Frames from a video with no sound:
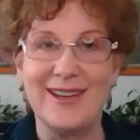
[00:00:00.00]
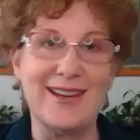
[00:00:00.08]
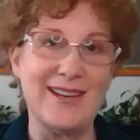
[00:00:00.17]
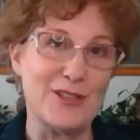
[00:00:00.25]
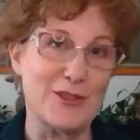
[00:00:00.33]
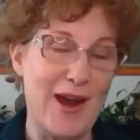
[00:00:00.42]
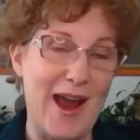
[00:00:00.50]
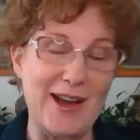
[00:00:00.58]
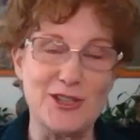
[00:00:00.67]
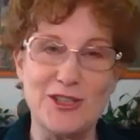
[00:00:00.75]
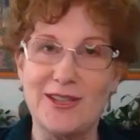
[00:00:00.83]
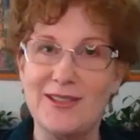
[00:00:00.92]
and
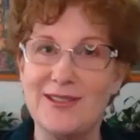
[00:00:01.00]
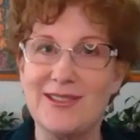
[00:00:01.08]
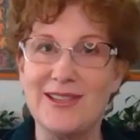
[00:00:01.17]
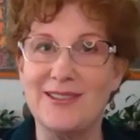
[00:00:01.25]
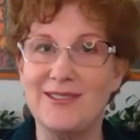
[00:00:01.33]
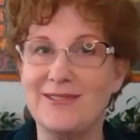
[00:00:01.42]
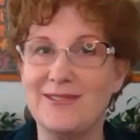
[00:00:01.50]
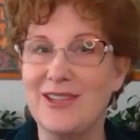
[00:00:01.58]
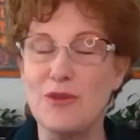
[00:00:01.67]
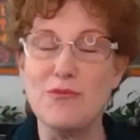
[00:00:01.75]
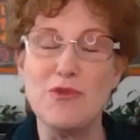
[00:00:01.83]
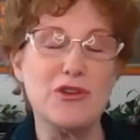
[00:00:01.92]
interactions and
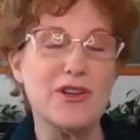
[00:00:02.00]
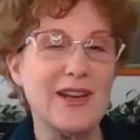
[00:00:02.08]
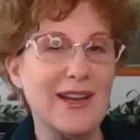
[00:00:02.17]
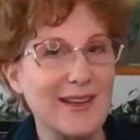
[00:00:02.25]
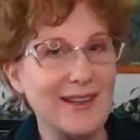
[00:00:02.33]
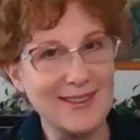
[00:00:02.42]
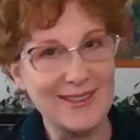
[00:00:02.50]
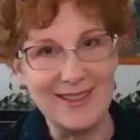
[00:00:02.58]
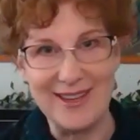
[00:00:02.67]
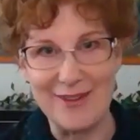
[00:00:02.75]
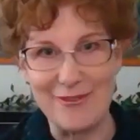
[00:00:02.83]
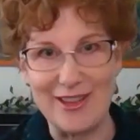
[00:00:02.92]
community
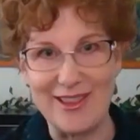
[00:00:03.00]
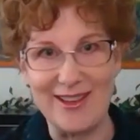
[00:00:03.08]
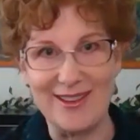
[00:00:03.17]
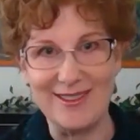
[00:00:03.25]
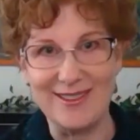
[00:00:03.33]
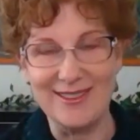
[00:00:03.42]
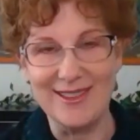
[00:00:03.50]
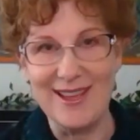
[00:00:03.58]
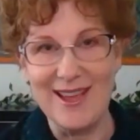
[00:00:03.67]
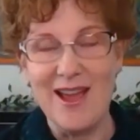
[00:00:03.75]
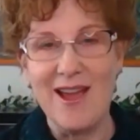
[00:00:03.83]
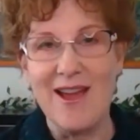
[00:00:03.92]
and everything.
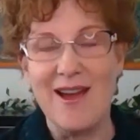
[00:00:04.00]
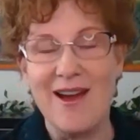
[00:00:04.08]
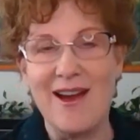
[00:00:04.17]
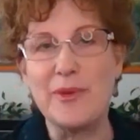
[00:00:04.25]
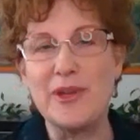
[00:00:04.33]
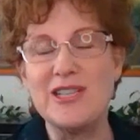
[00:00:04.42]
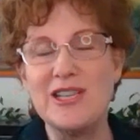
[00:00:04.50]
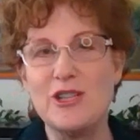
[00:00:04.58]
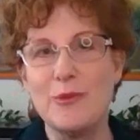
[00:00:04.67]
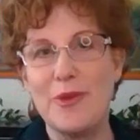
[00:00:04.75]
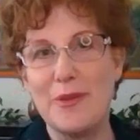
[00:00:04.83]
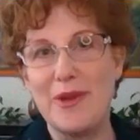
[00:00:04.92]
I've been
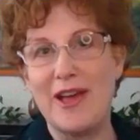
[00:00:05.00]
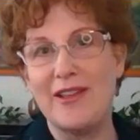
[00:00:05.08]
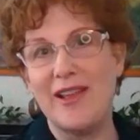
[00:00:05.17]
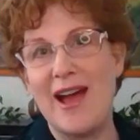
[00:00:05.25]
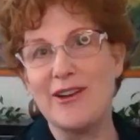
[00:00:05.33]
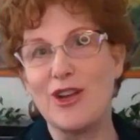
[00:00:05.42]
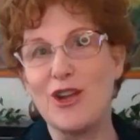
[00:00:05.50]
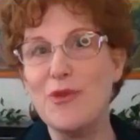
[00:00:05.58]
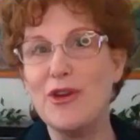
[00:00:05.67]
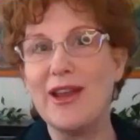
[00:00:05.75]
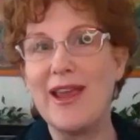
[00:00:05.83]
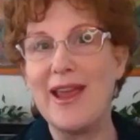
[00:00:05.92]
teaching people how to
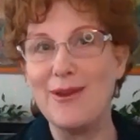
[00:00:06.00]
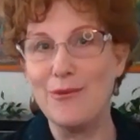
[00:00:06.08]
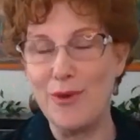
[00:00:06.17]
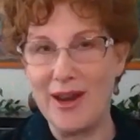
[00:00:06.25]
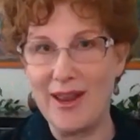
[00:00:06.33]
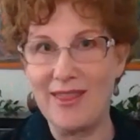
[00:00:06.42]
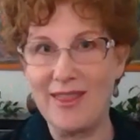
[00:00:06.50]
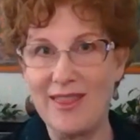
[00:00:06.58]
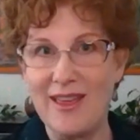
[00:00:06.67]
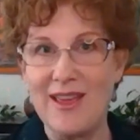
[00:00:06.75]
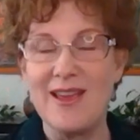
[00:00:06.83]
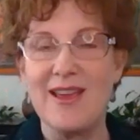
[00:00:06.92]
communicate with
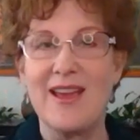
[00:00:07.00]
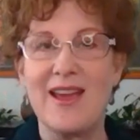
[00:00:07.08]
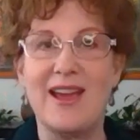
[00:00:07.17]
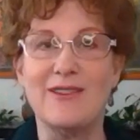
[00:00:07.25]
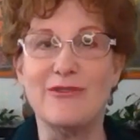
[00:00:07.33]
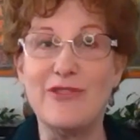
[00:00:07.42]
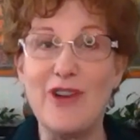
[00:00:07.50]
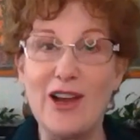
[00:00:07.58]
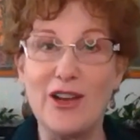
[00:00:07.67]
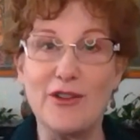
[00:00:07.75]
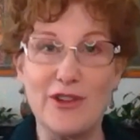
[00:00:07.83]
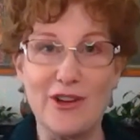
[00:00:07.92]
and
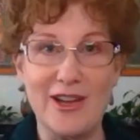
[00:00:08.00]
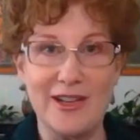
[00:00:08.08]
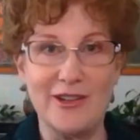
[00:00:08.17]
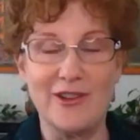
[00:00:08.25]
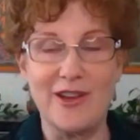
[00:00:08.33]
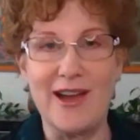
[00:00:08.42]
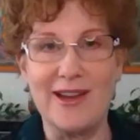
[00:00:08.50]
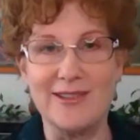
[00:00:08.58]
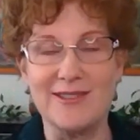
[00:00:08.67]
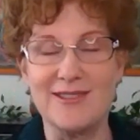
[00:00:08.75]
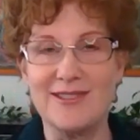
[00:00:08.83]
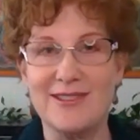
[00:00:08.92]
follow their inner
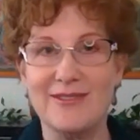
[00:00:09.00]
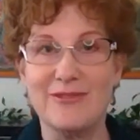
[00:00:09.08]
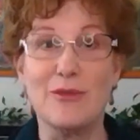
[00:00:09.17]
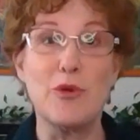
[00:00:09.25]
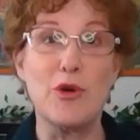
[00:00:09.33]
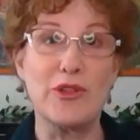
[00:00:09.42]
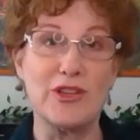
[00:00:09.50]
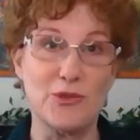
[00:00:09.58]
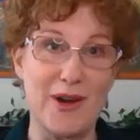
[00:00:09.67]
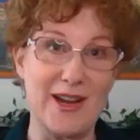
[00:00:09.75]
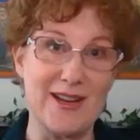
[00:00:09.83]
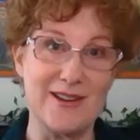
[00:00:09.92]
guidance for more than
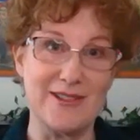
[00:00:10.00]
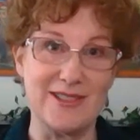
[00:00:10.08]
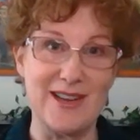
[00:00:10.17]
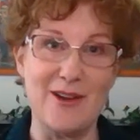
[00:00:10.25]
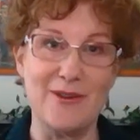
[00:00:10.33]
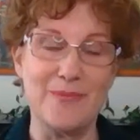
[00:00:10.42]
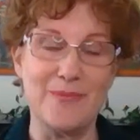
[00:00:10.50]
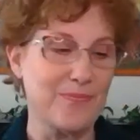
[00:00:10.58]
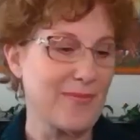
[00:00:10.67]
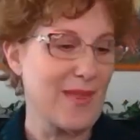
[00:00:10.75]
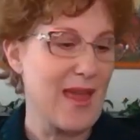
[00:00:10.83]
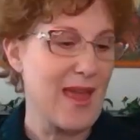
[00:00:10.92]
20 years now.
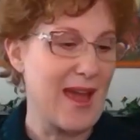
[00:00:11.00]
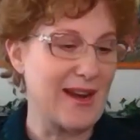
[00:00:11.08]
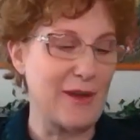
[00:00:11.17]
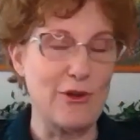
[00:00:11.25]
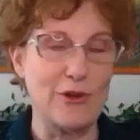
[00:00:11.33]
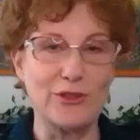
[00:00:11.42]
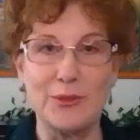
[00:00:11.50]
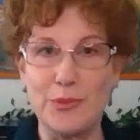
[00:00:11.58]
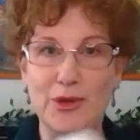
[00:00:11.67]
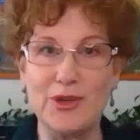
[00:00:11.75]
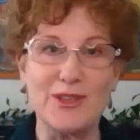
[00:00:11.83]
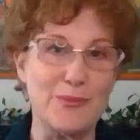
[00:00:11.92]
And I wrote the
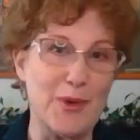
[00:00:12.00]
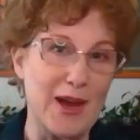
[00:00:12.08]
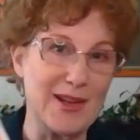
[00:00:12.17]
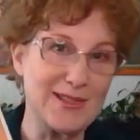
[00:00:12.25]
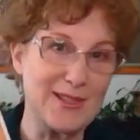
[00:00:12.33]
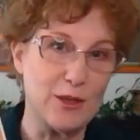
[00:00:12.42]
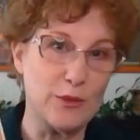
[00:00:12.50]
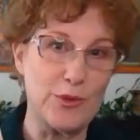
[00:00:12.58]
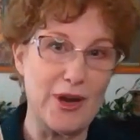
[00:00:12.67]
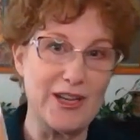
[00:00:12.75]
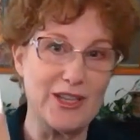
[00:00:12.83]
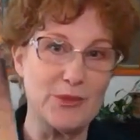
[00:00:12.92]
book, The Body Soul
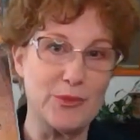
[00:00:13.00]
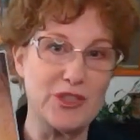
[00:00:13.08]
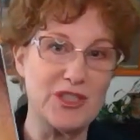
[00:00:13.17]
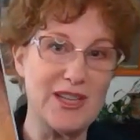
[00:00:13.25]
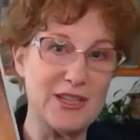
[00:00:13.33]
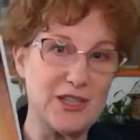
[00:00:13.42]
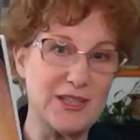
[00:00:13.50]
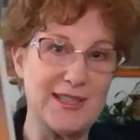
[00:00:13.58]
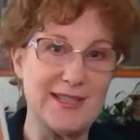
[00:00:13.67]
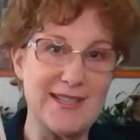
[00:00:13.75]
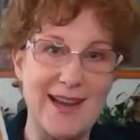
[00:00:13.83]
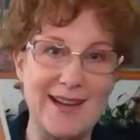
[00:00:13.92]
Bridge, which teaches
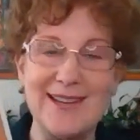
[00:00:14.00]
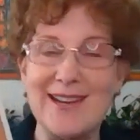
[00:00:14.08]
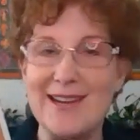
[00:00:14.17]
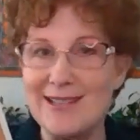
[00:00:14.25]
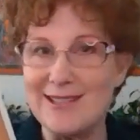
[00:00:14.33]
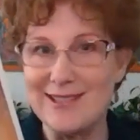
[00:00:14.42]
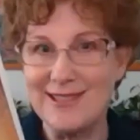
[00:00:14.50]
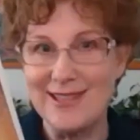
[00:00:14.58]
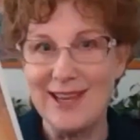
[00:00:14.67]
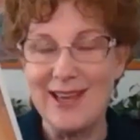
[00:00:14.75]
the techniques